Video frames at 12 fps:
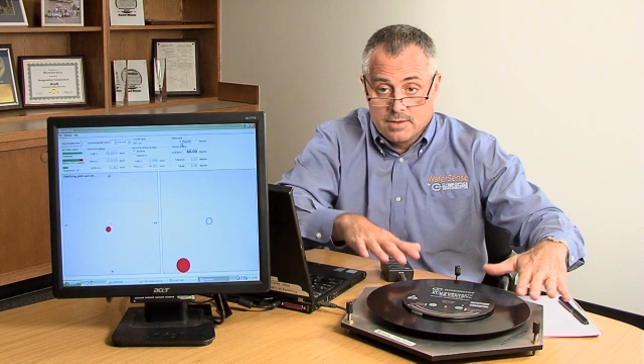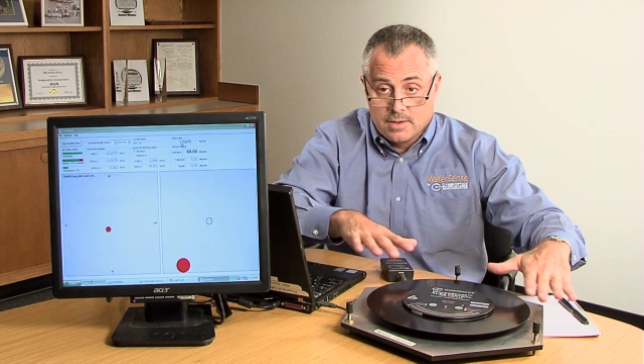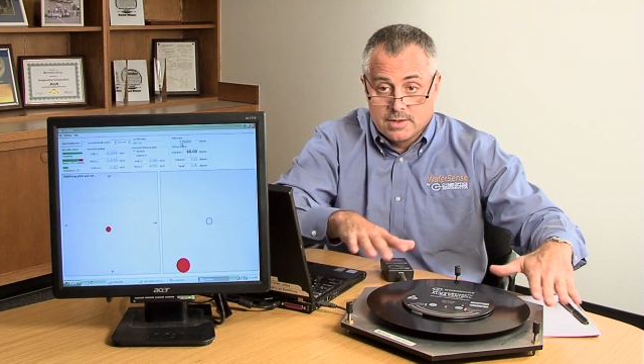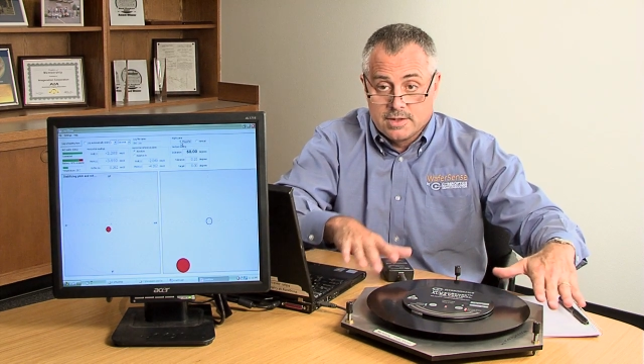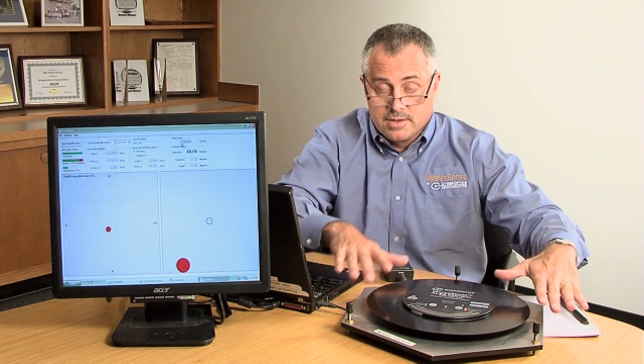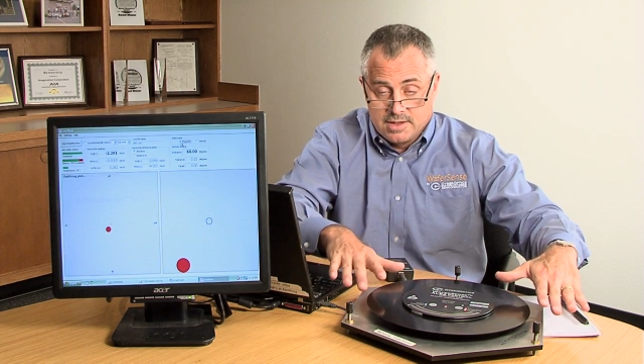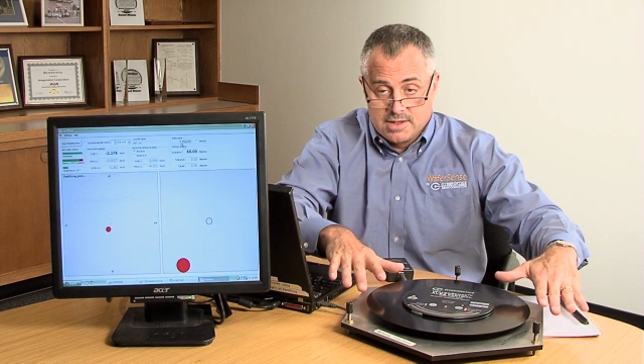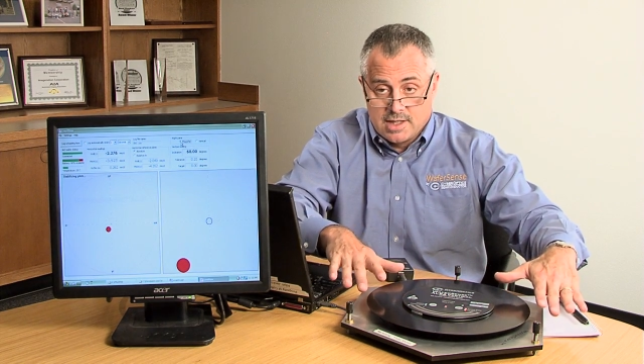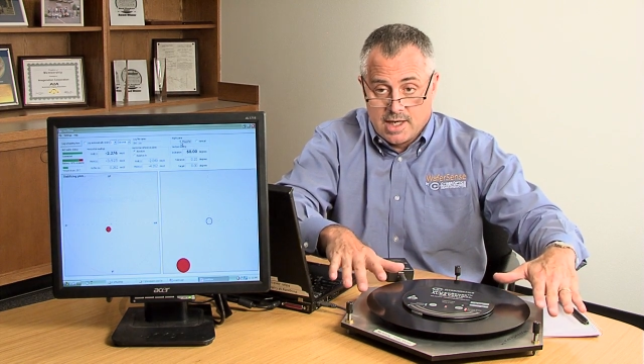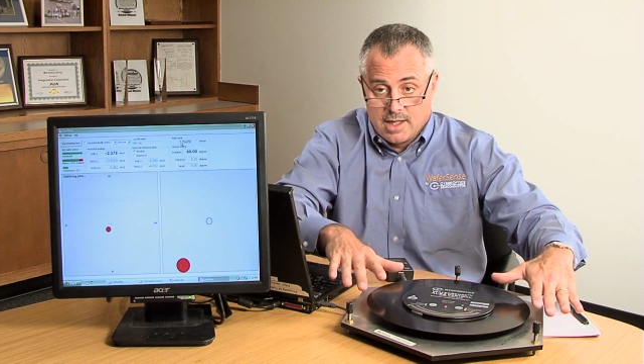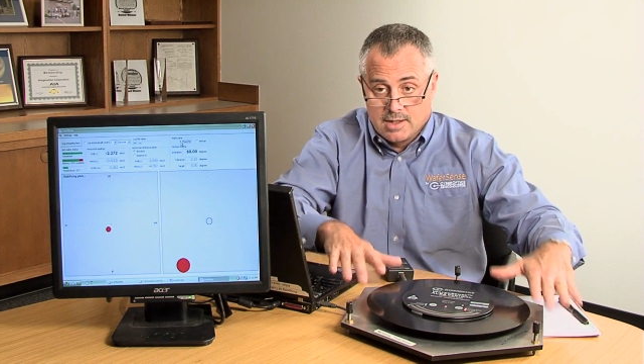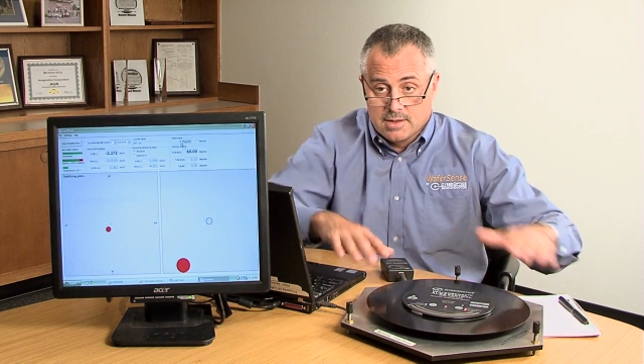or to the
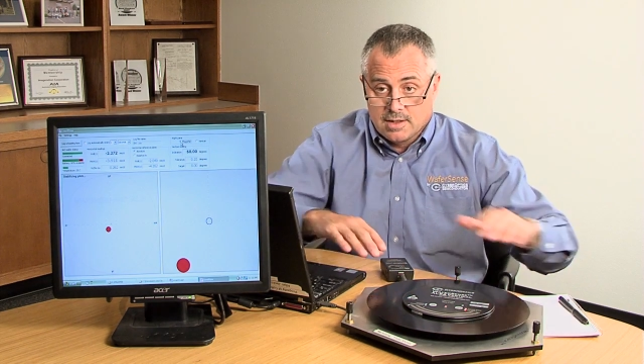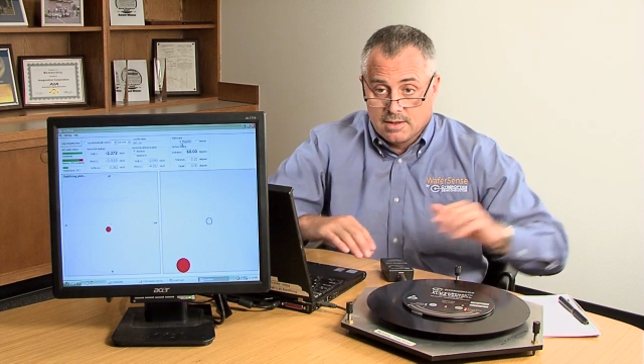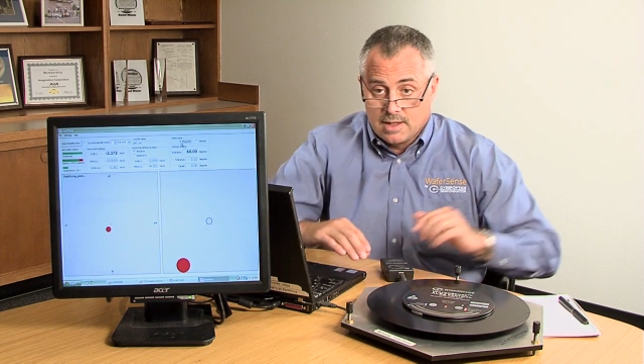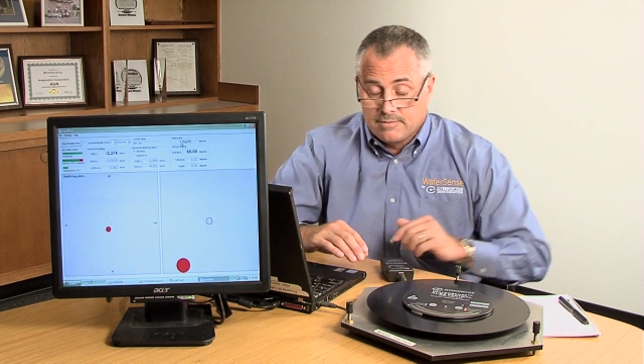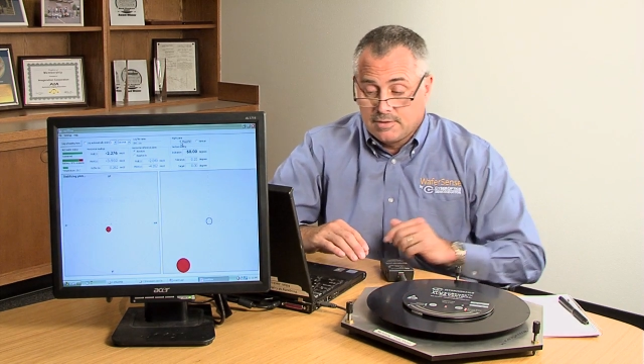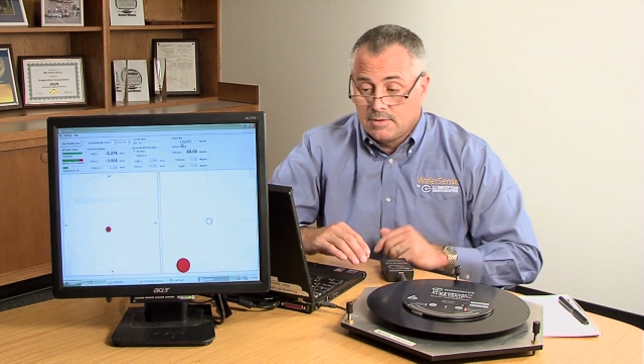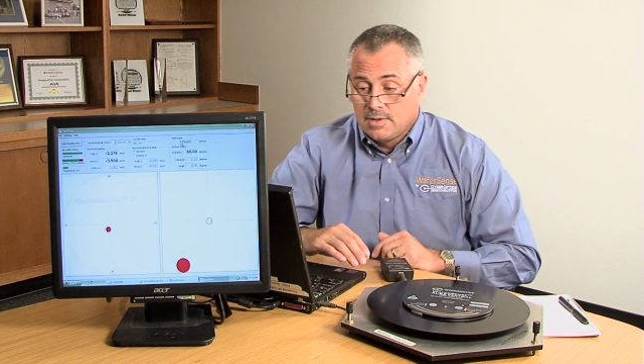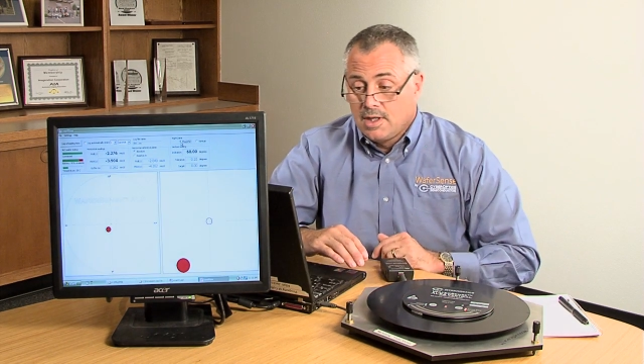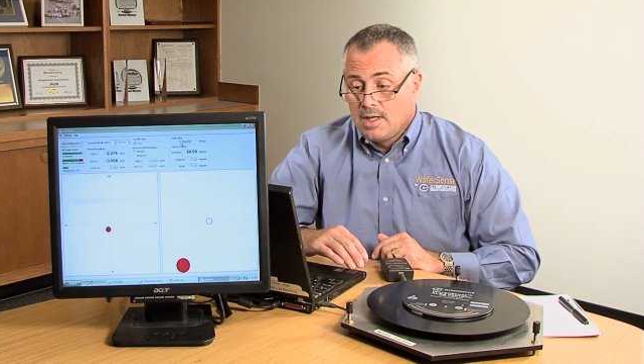desired level,